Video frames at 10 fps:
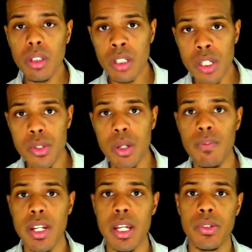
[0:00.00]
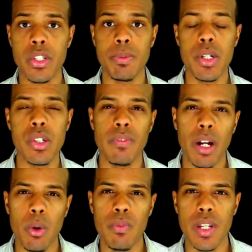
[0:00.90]
YouTube videos, especially
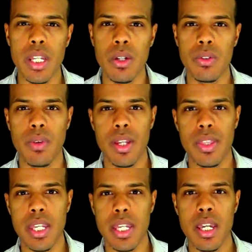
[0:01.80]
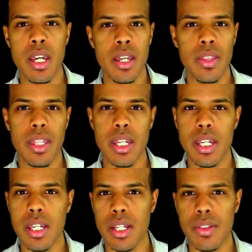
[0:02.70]
viral videos, right?
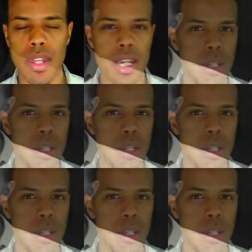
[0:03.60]
The thing